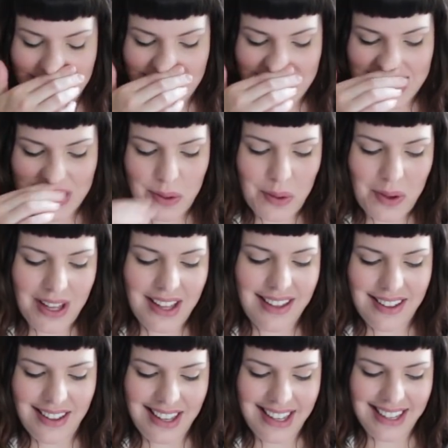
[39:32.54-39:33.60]
So
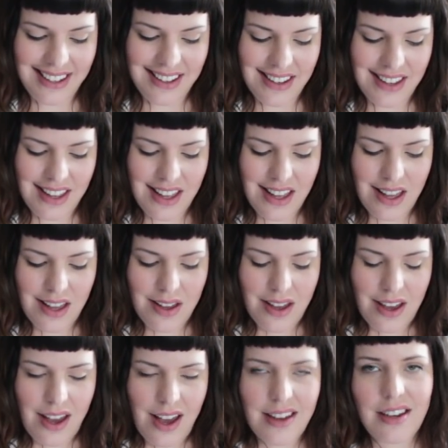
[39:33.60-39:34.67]

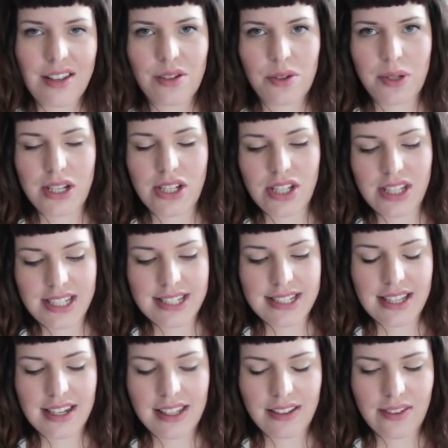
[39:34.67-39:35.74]
another question is,
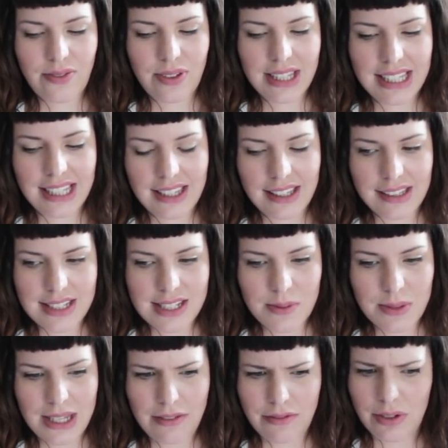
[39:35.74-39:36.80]
and I feel like I get this
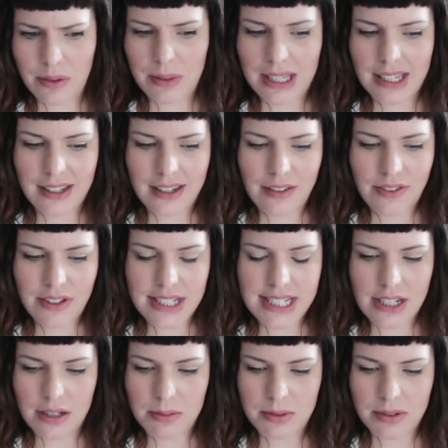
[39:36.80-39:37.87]
one every week, and I feel
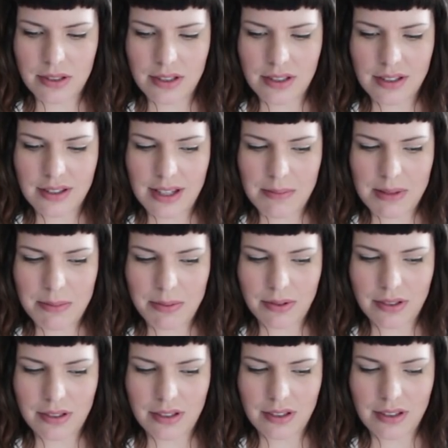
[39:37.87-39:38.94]
terrible that
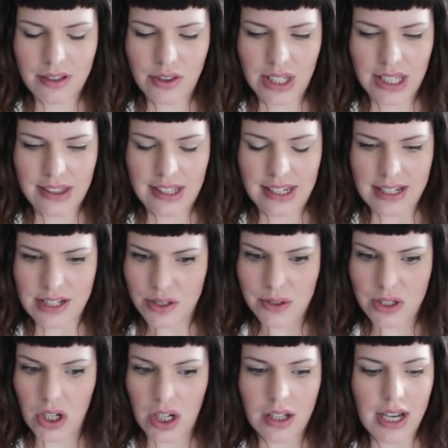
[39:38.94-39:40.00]
people think that I do
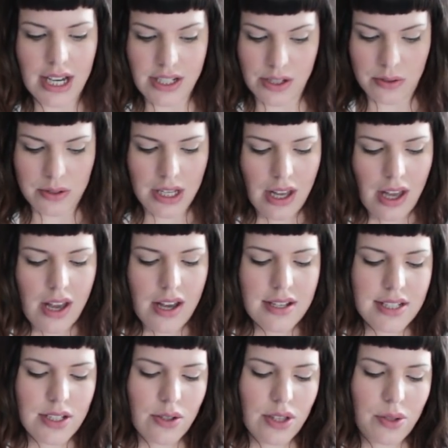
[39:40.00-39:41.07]
it all. I don't.
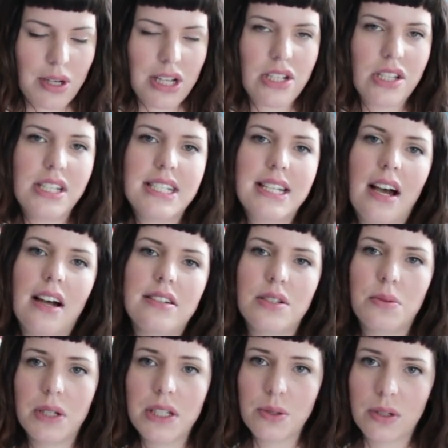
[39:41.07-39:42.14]
So the question is, how
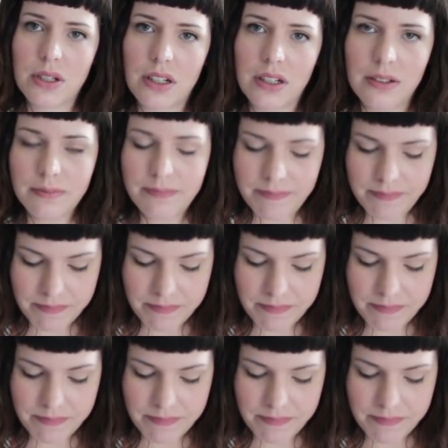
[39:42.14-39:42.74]
do I do it all?